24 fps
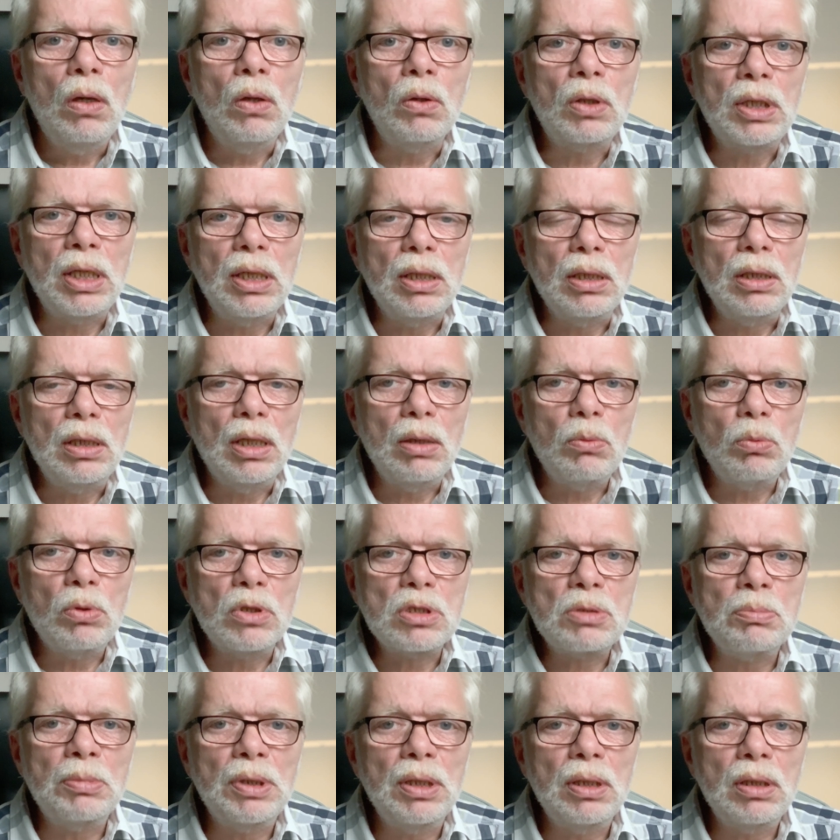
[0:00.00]
Okay, that
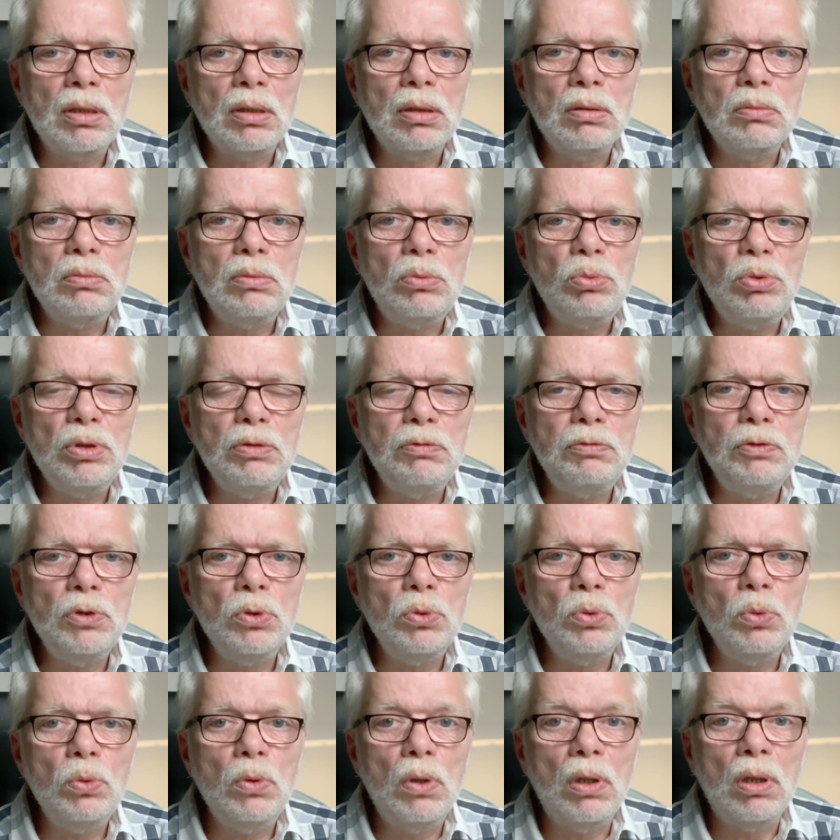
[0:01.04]
was my little review